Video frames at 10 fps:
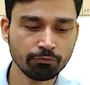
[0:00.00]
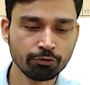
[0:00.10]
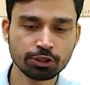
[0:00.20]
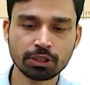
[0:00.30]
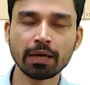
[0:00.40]

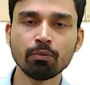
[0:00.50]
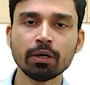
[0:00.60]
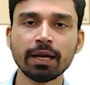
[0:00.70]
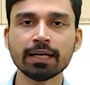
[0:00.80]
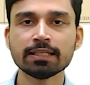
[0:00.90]
which
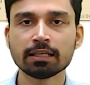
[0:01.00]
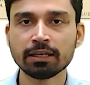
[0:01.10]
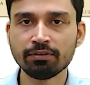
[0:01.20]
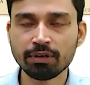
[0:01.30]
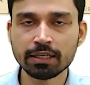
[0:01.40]
Taiwan has
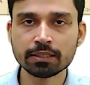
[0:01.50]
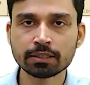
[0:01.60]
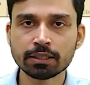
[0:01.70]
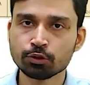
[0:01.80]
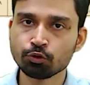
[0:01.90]
unveiled
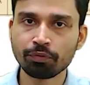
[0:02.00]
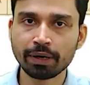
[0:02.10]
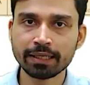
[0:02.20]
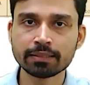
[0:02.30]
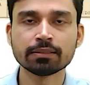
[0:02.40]
to
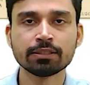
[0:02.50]
fight